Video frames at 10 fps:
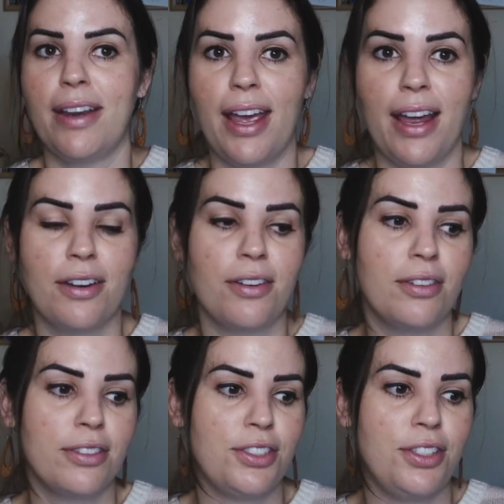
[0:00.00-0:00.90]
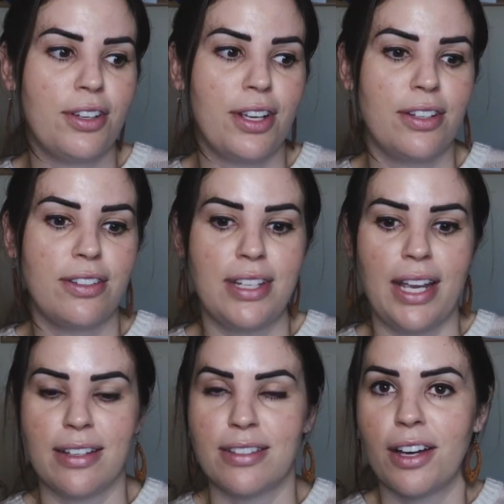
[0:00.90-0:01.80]
candles, you can
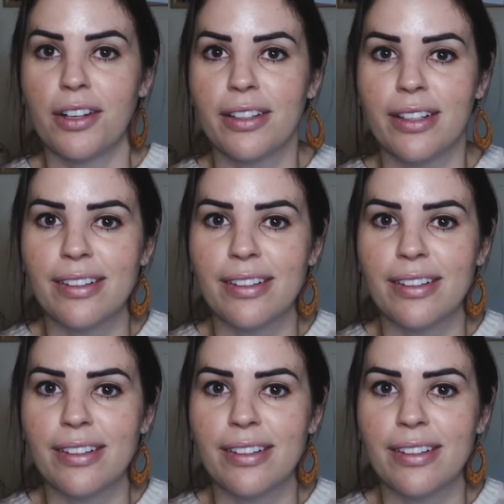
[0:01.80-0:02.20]
take a succulent